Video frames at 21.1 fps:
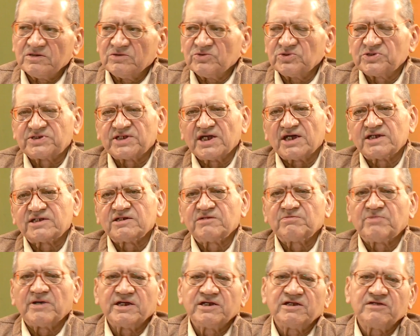we
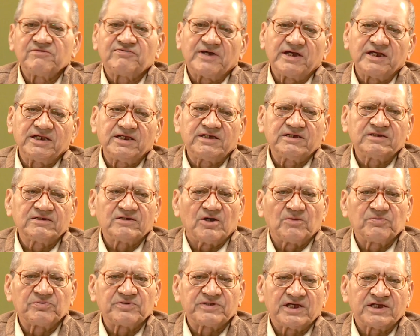started by defining
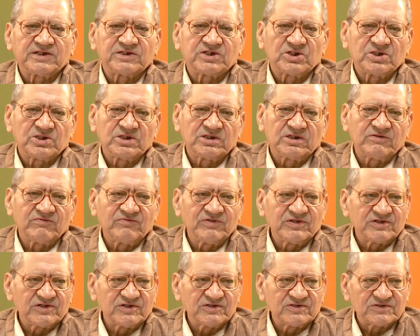obsession,
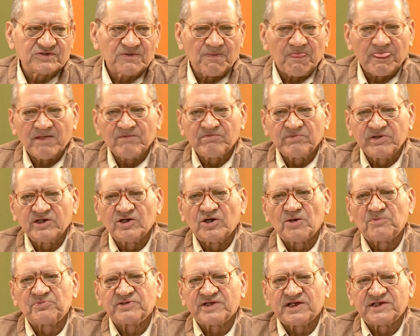which is being
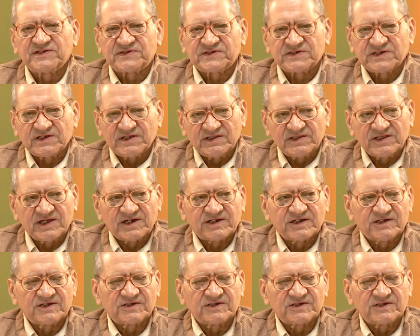obsessed, that